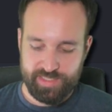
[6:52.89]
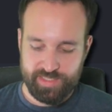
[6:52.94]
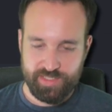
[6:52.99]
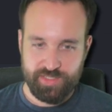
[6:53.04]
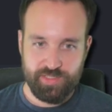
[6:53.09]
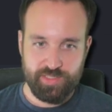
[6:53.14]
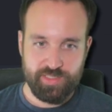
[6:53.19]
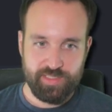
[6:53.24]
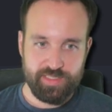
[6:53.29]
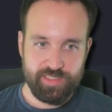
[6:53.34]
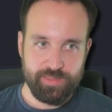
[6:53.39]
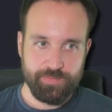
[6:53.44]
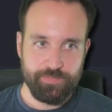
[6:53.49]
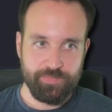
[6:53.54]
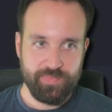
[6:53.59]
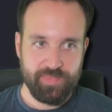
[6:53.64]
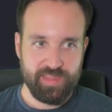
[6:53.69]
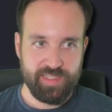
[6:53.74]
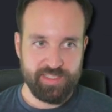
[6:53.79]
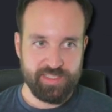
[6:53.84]
called.
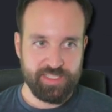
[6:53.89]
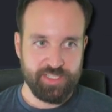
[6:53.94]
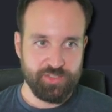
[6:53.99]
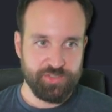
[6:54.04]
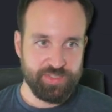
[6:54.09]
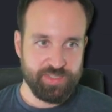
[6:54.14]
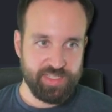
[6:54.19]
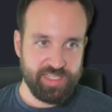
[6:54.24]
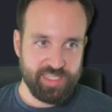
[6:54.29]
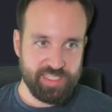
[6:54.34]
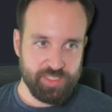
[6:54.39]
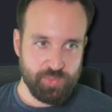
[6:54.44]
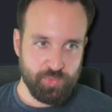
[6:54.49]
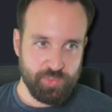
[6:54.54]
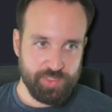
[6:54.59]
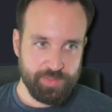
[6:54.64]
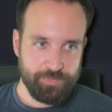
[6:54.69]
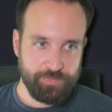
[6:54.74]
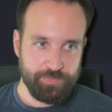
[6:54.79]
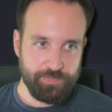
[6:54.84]
Let's go to the next
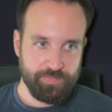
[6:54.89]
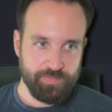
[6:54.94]
one,